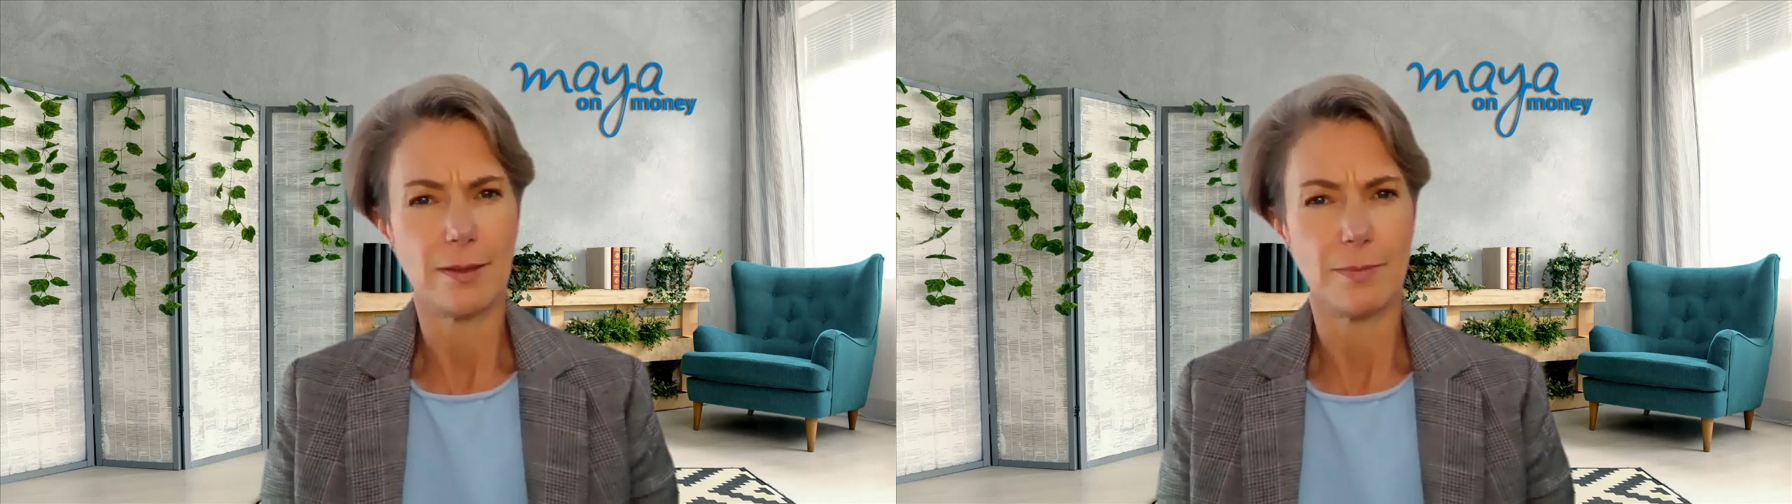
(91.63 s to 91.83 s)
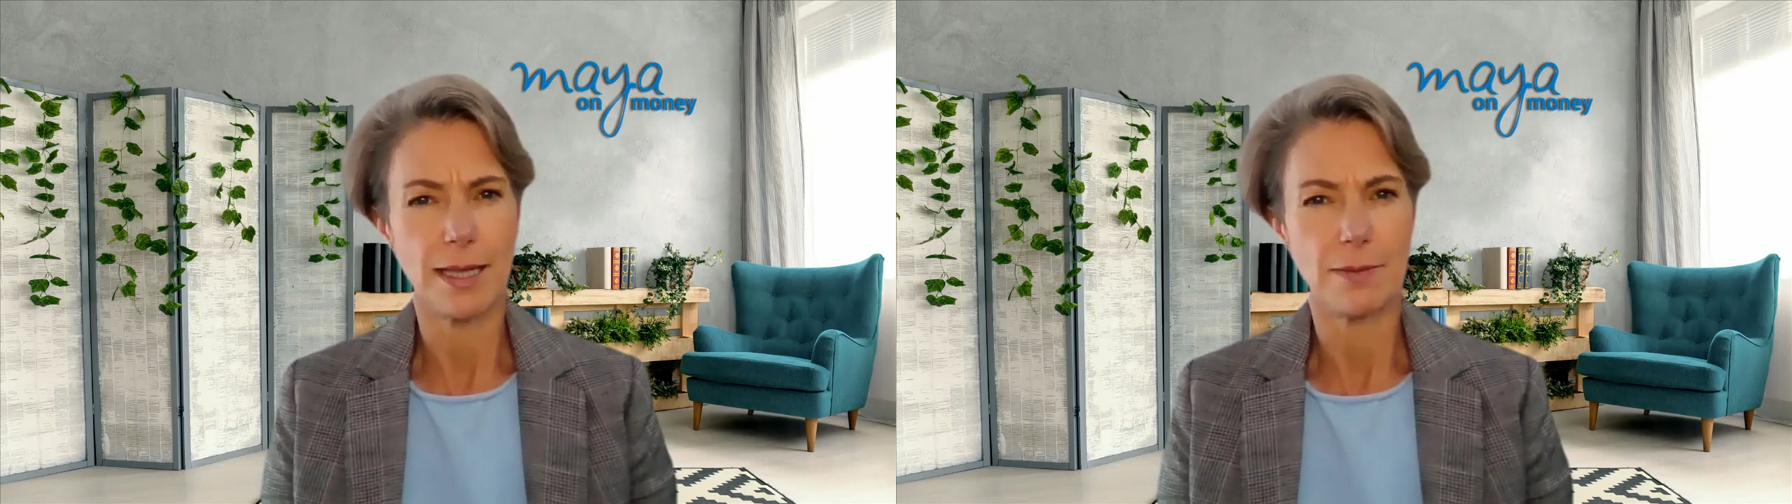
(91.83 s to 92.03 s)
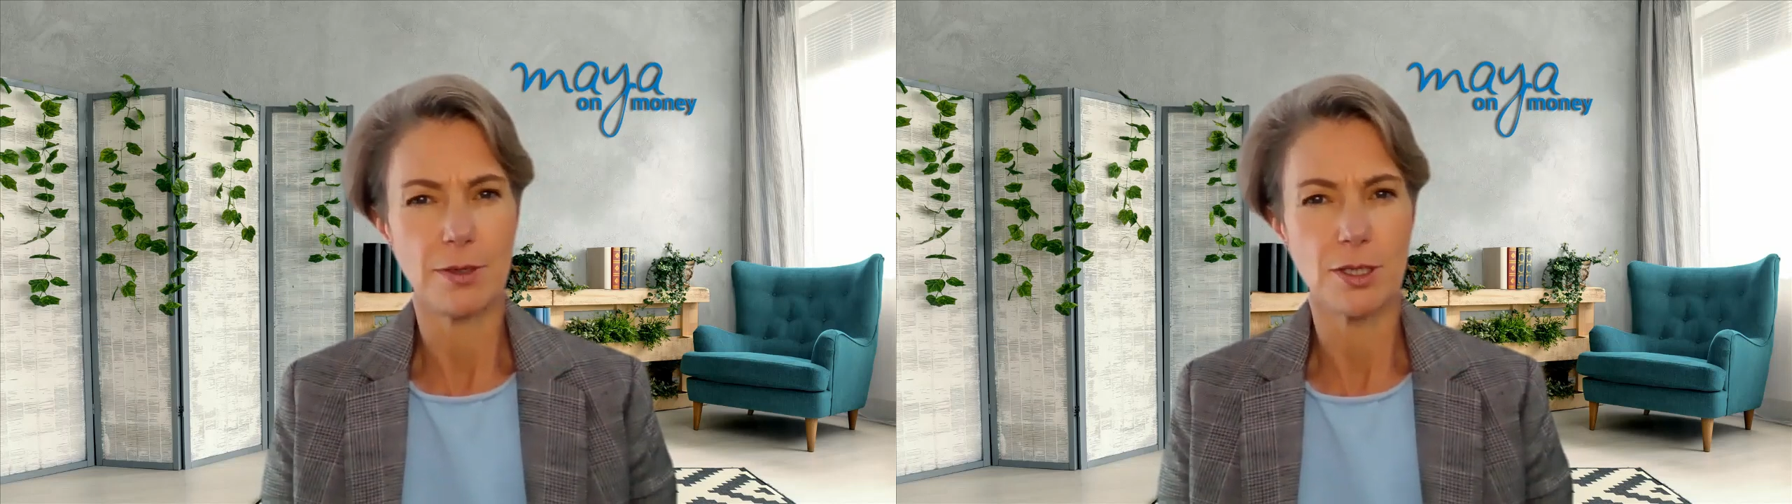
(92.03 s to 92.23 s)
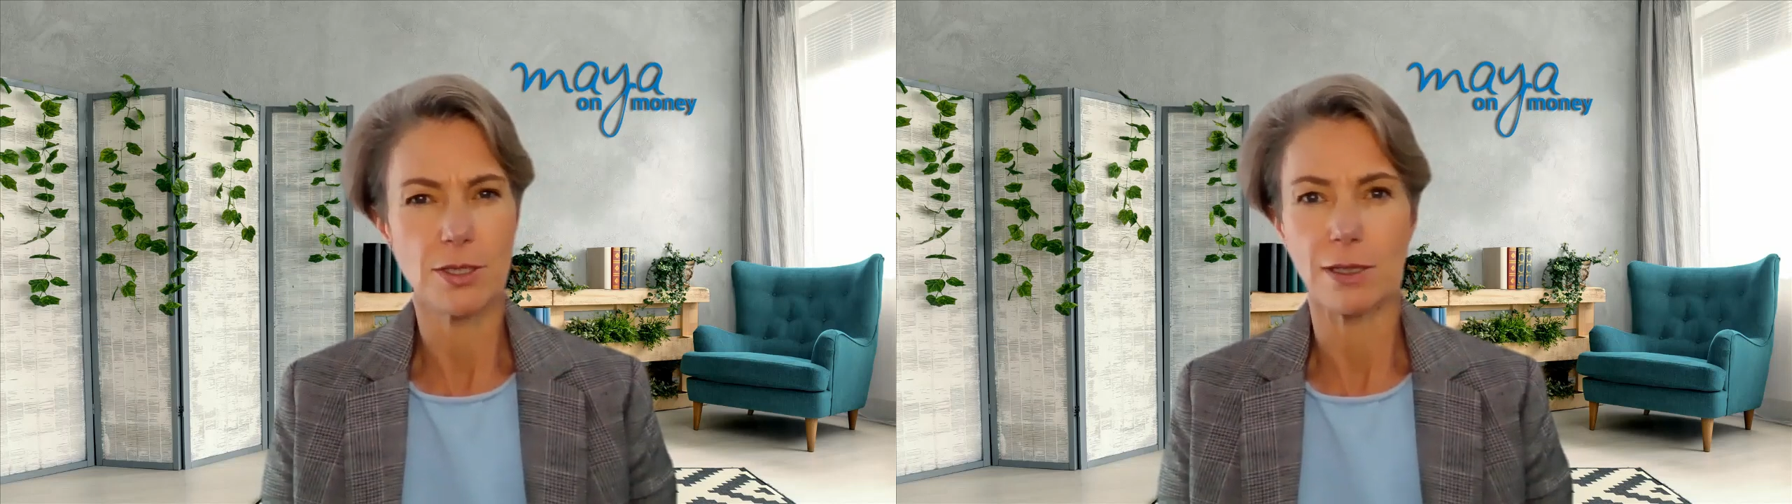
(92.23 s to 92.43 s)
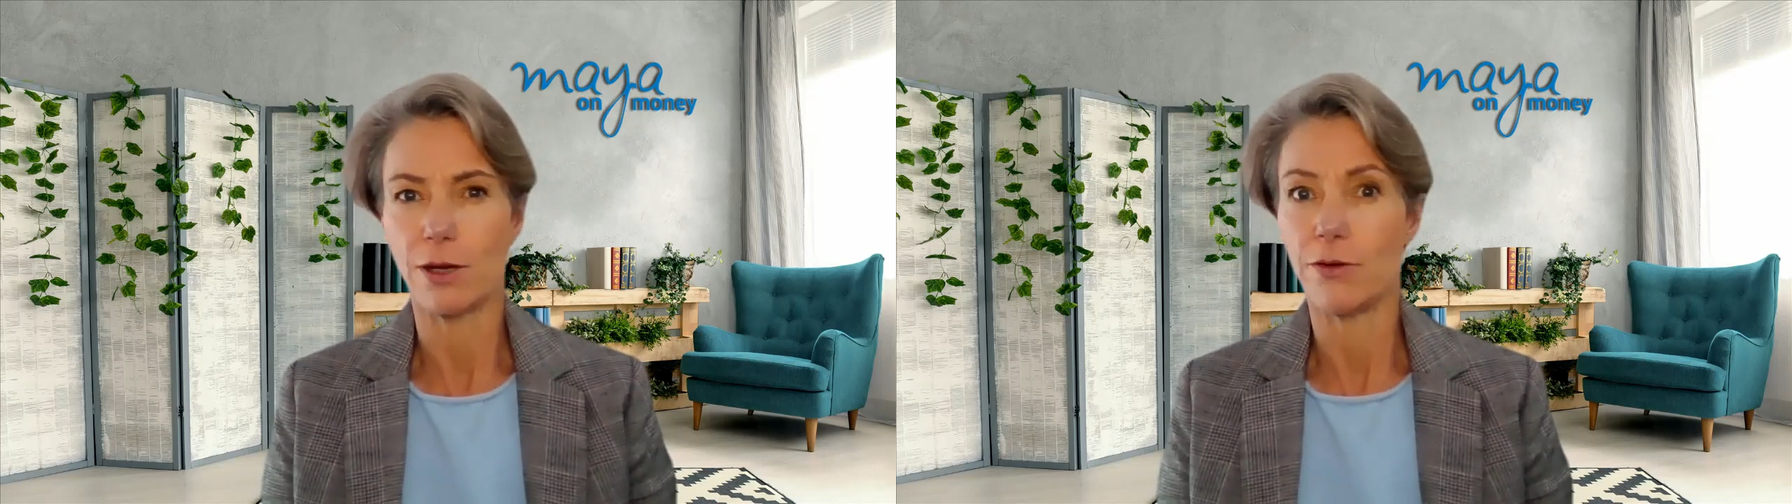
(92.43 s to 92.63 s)
and then pay the
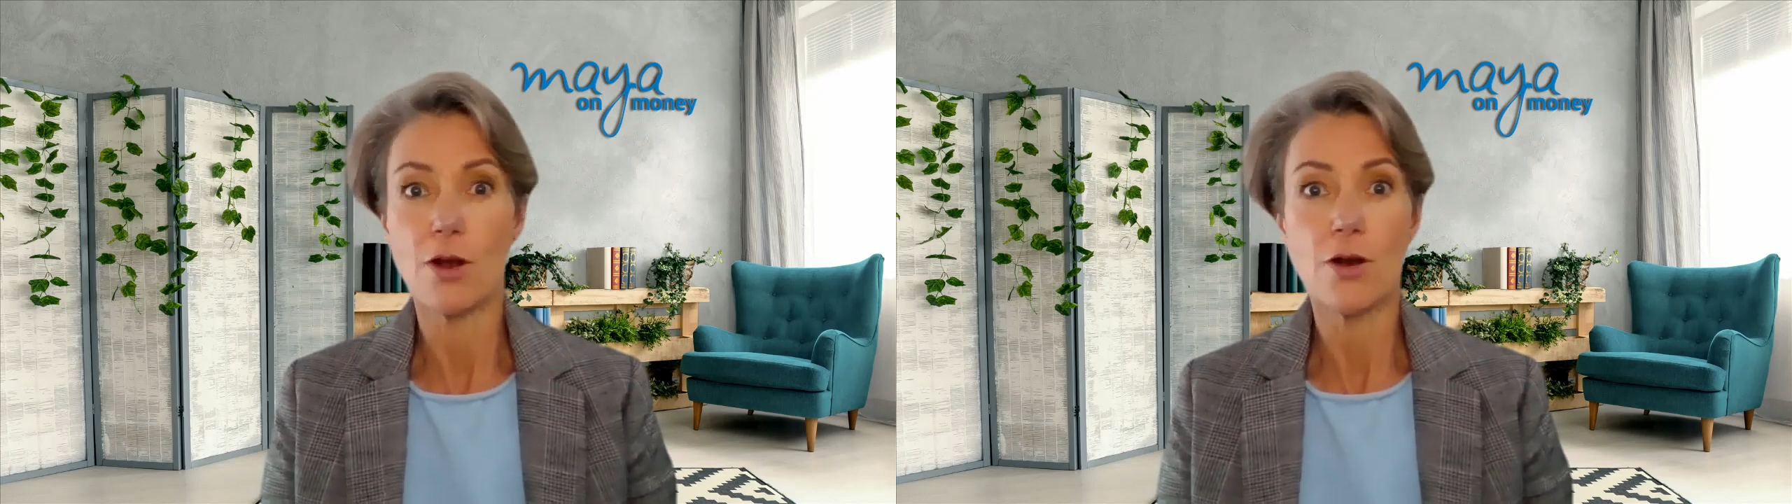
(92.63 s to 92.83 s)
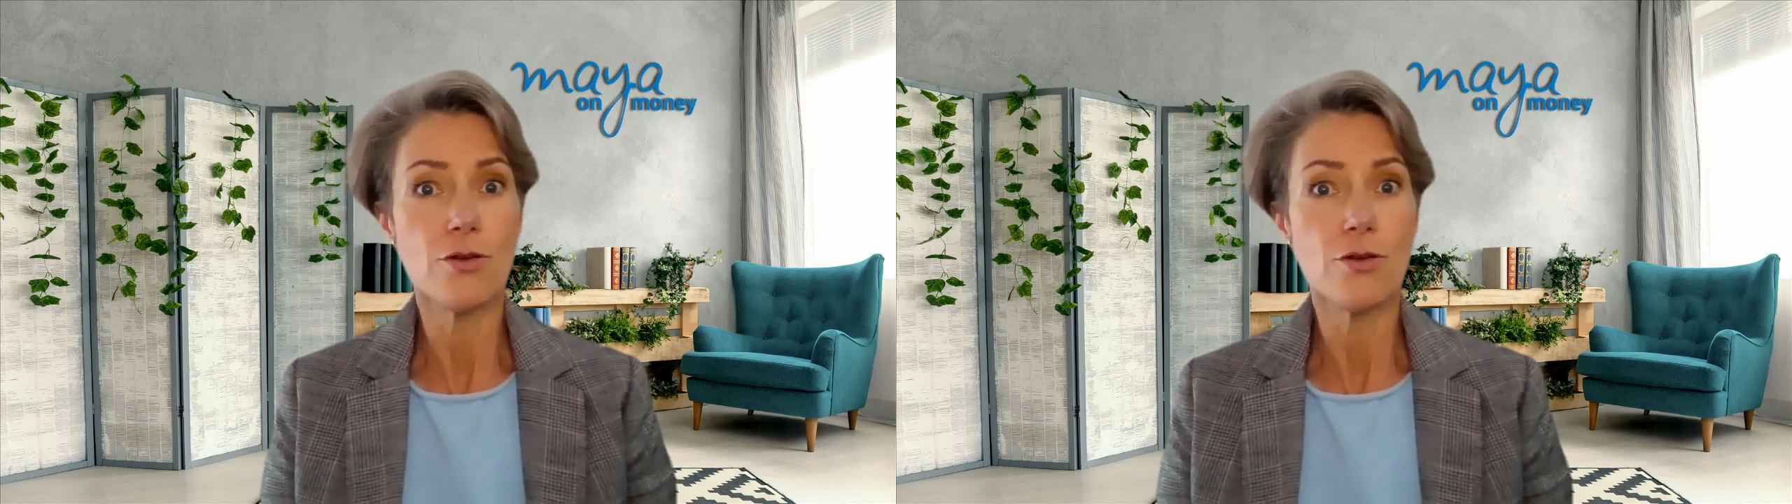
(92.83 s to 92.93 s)
personal loan?